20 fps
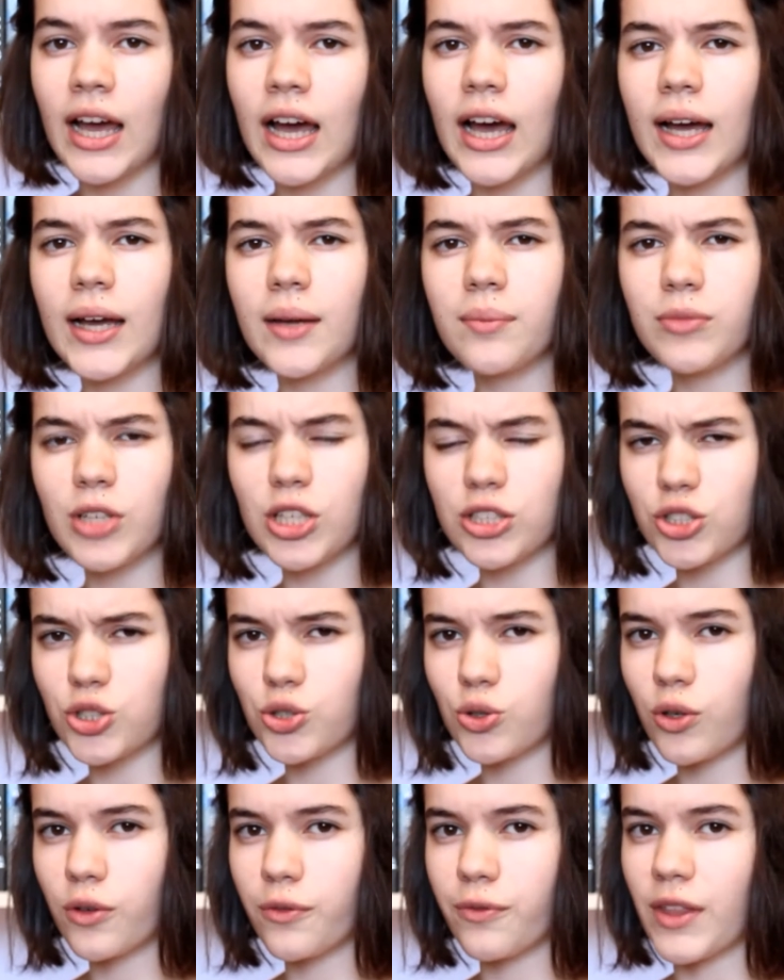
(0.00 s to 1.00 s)
I'm not
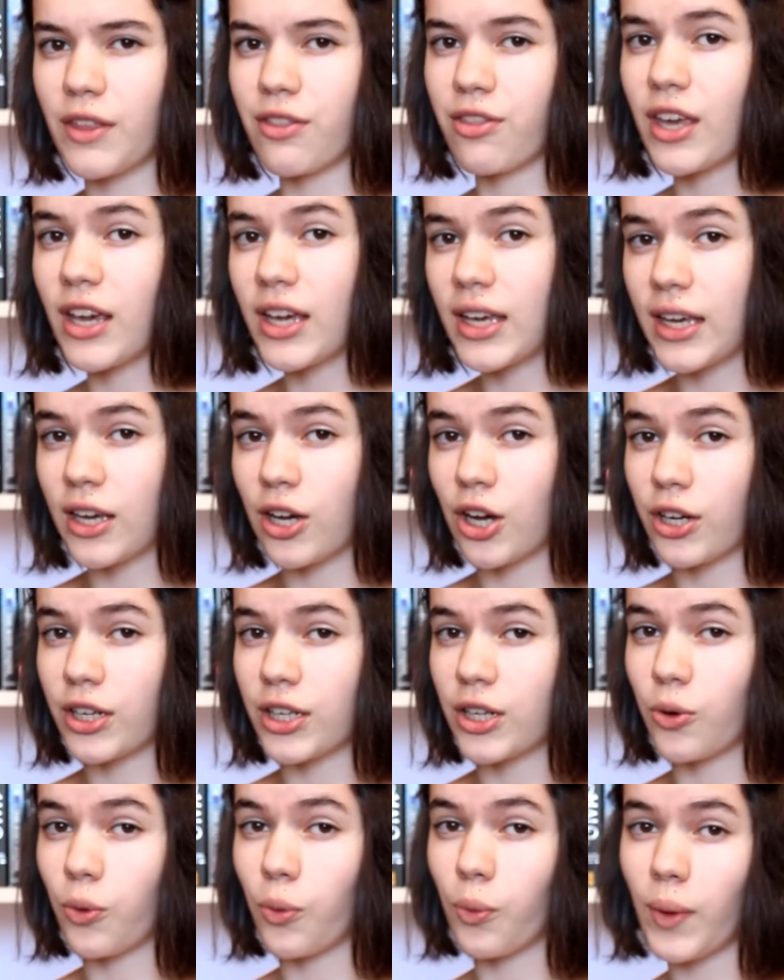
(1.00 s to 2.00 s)
sure if they're thinking on
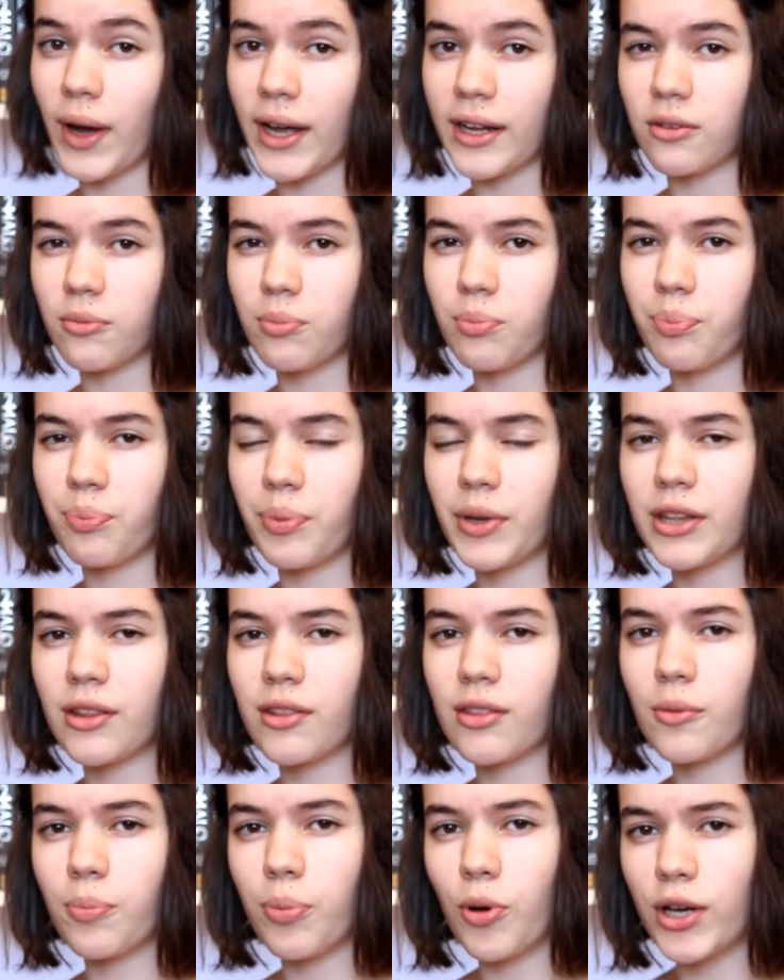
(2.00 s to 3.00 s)
it or what, but
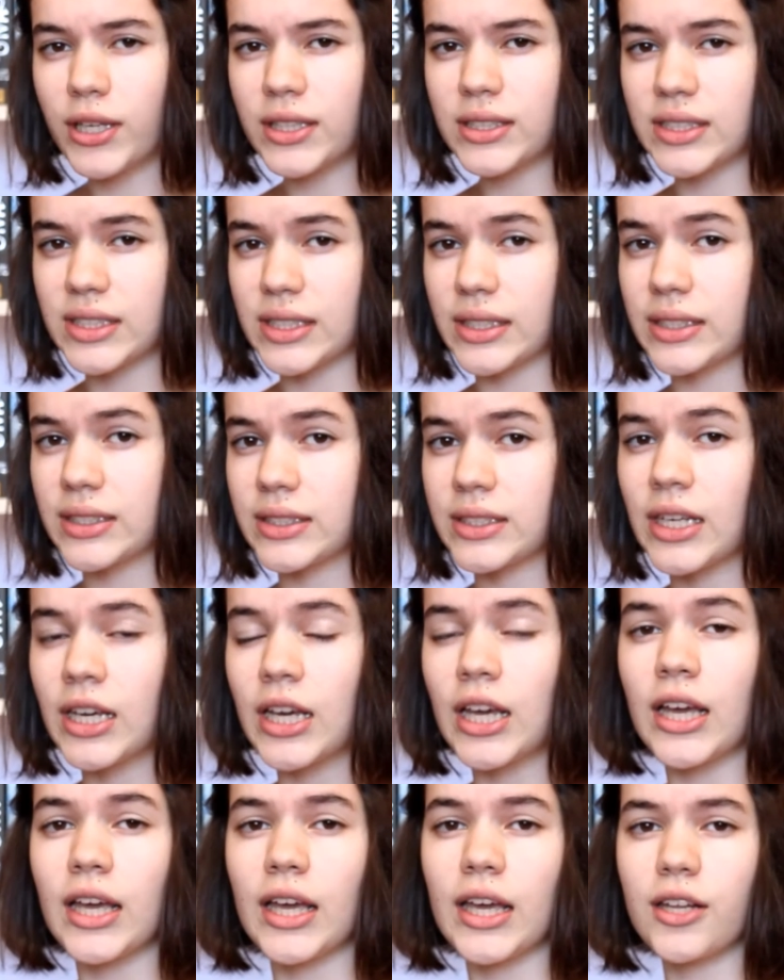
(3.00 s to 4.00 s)
the point is,
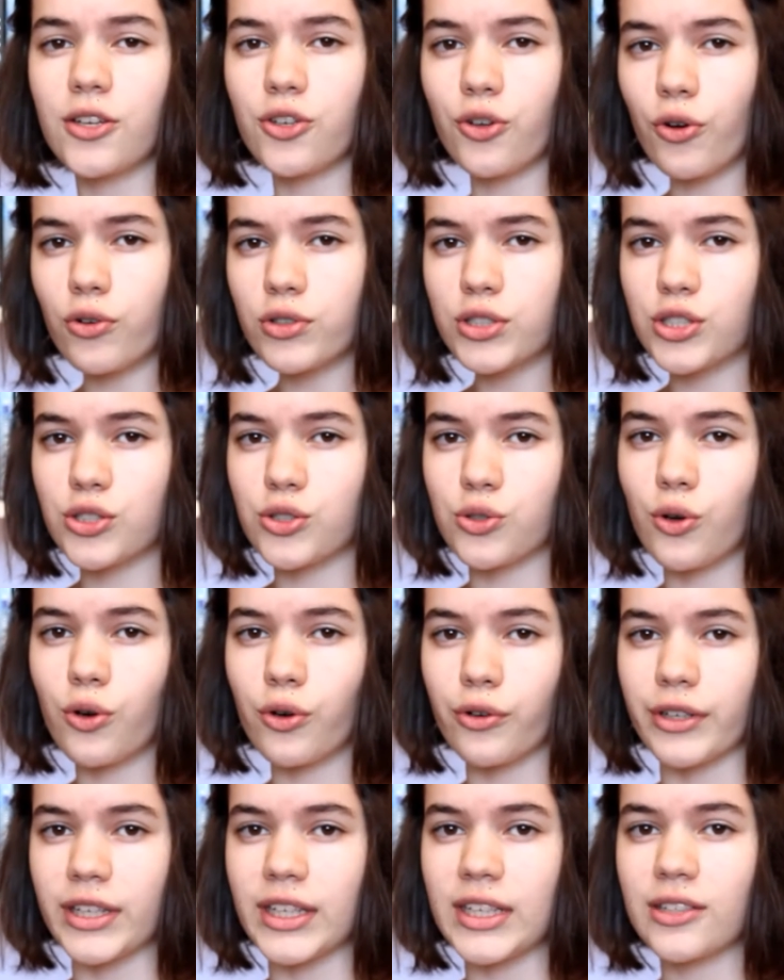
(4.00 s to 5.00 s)
in your
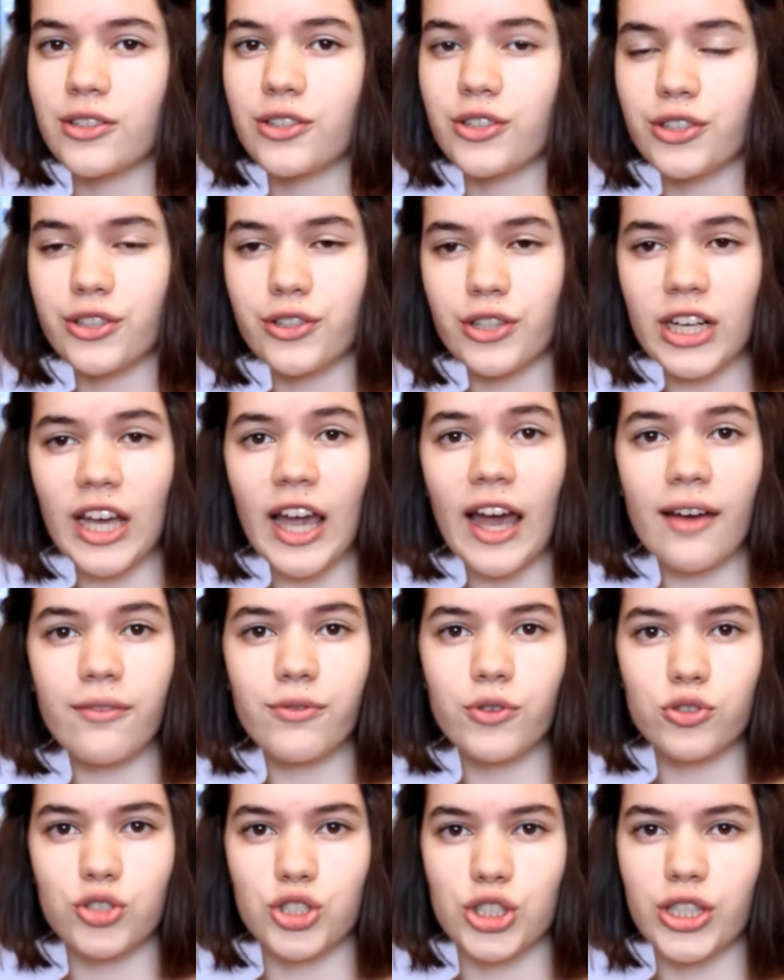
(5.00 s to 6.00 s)
story, you're going to
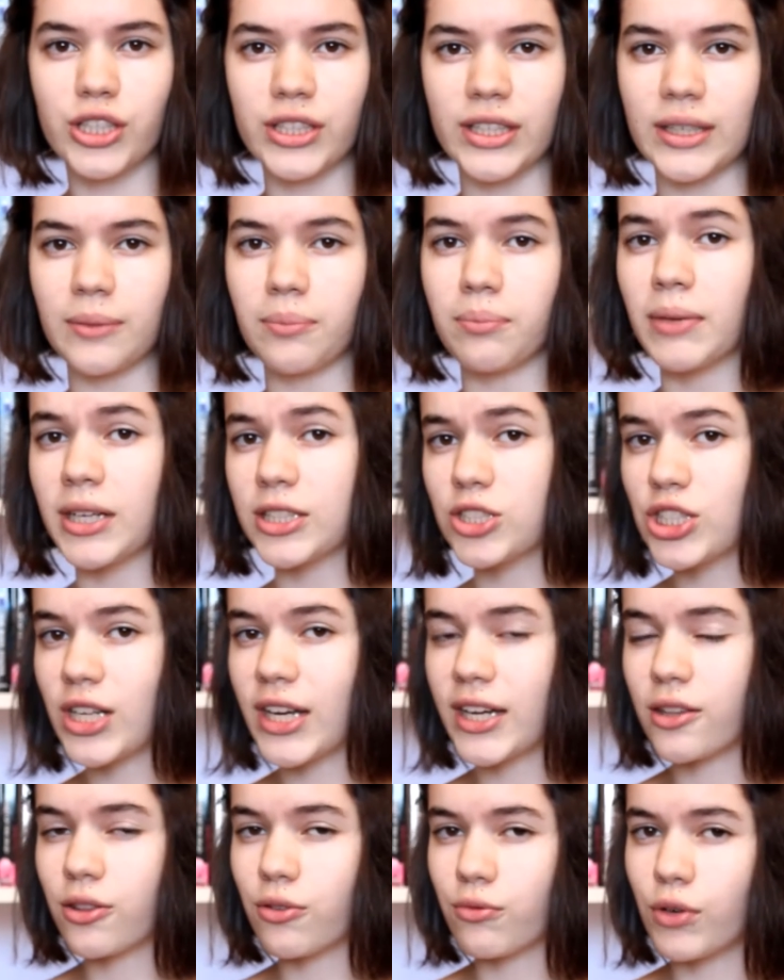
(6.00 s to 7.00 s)
have your journey, much
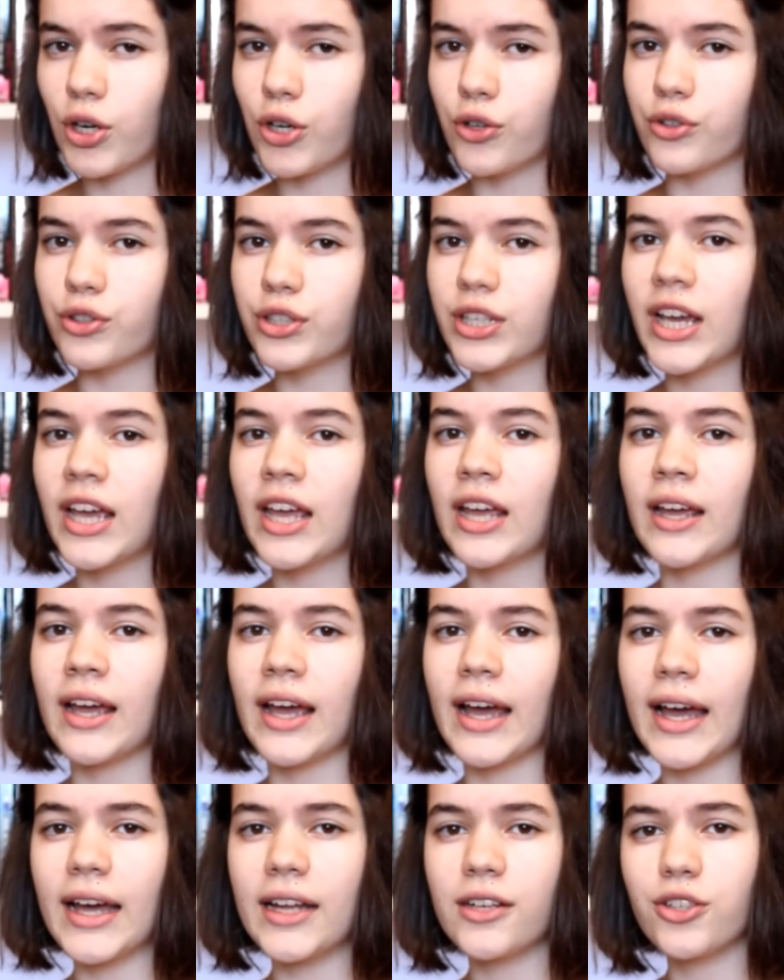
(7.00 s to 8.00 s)
like the road,
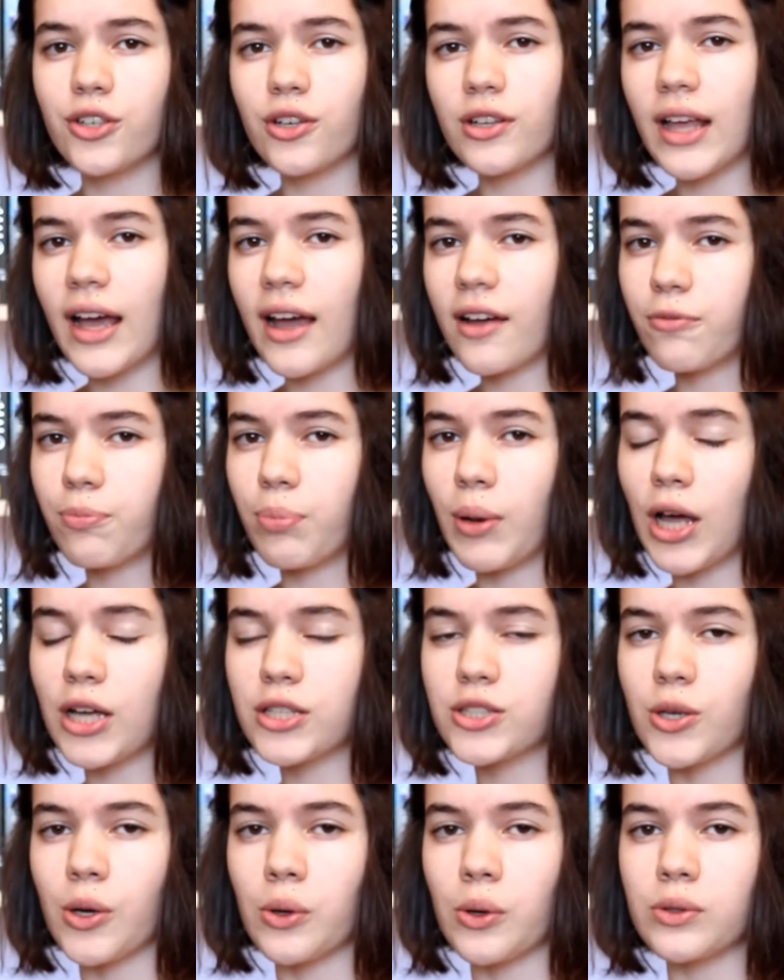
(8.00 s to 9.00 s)
and you'll have
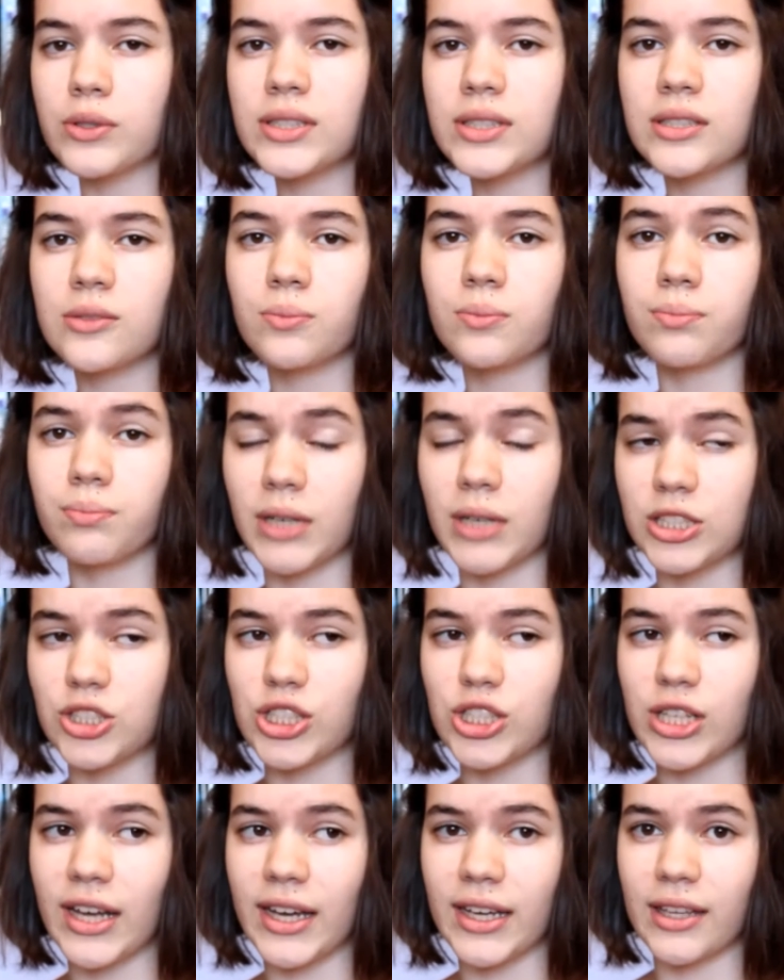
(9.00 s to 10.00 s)
plot holes,
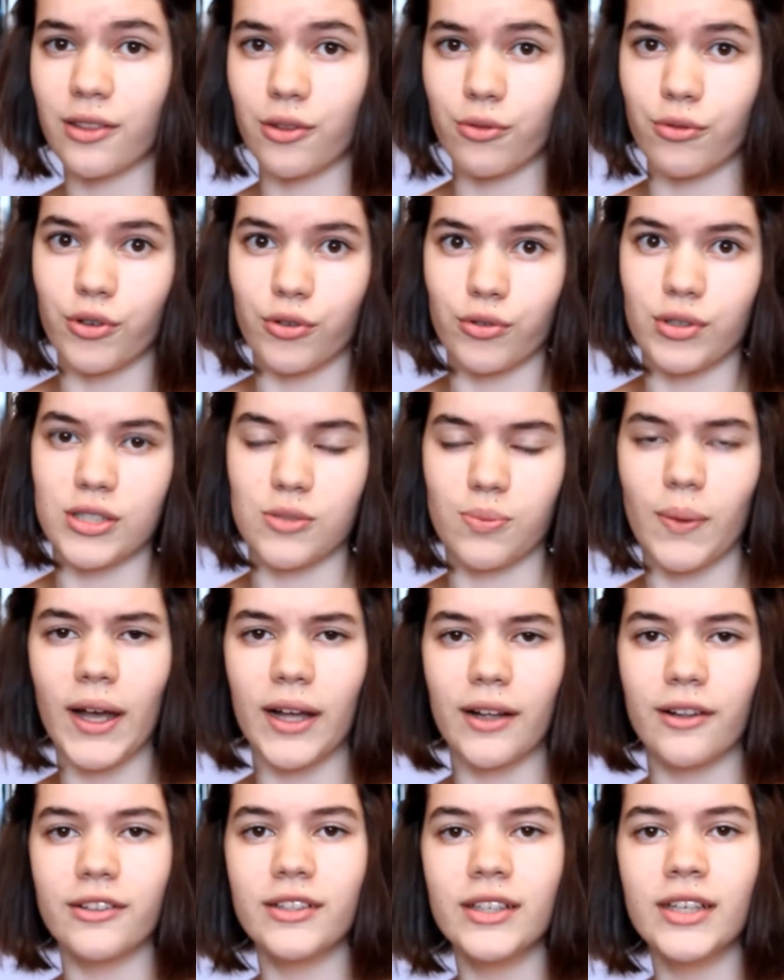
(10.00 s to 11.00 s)
much like the road as
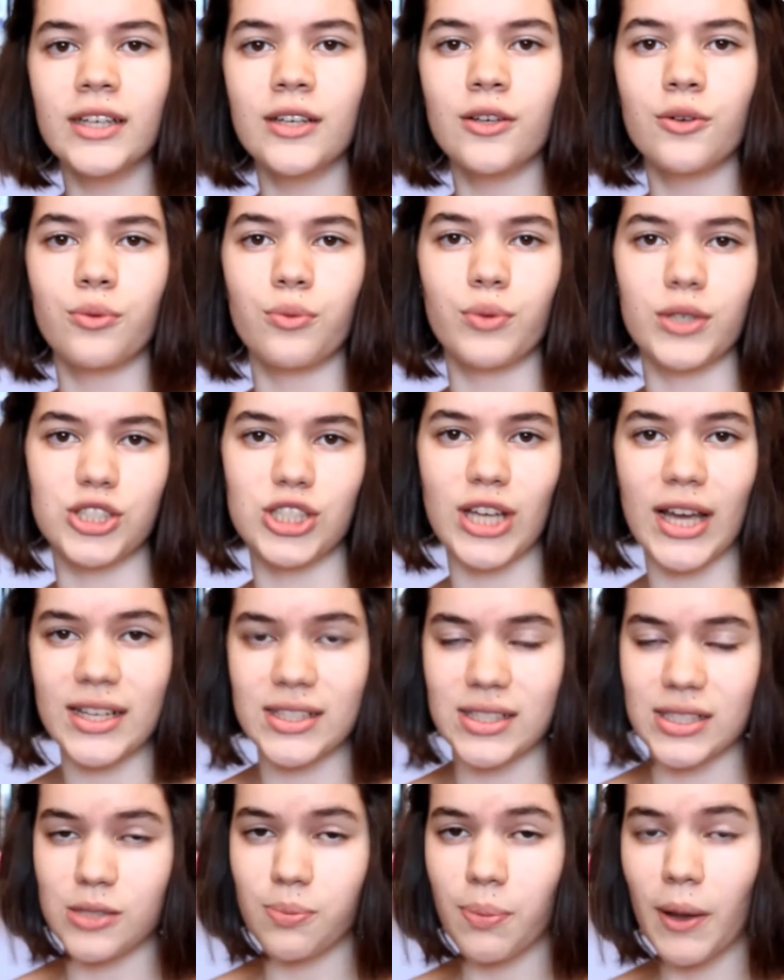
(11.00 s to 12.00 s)
well, which
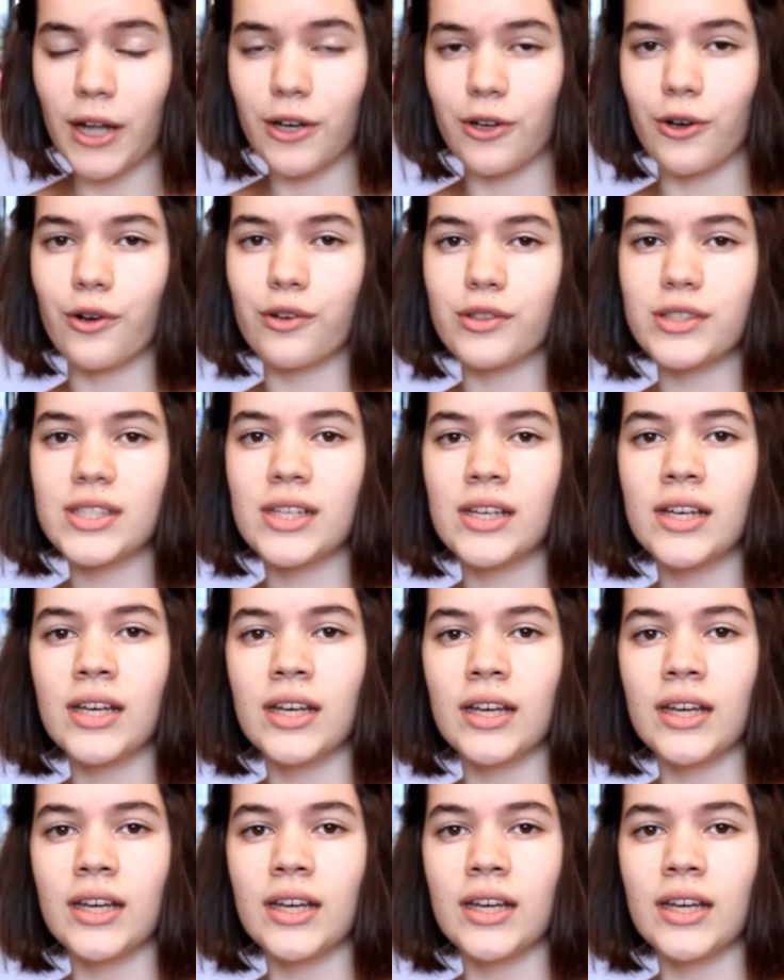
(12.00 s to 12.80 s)
has its potholes.